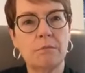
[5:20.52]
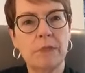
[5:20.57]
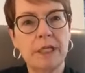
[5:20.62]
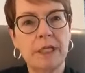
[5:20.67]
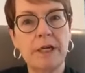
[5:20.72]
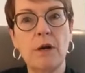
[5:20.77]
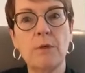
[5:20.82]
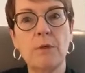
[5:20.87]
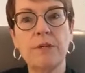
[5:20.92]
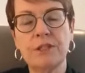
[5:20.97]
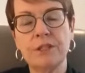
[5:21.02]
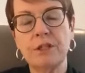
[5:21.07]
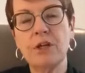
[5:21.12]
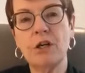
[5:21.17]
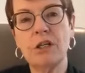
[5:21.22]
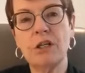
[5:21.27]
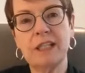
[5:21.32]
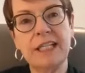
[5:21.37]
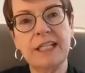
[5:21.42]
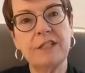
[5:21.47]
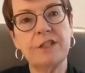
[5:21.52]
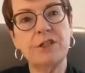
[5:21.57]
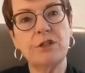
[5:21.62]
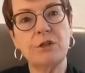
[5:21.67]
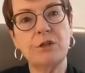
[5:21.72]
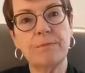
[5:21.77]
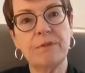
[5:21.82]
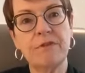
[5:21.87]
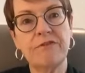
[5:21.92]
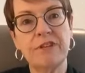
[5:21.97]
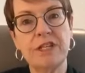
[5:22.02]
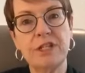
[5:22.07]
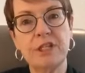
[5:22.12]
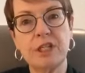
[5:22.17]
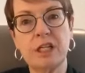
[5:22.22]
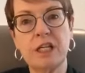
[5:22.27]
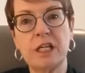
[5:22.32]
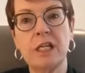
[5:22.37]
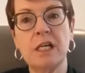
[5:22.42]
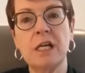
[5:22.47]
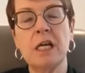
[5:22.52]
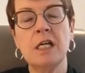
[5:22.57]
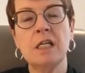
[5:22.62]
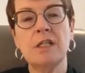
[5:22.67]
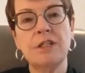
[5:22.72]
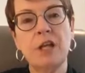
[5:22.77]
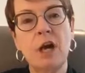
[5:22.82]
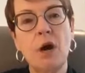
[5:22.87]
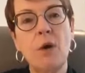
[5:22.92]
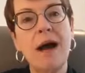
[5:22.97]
you know, is currently in supervision. So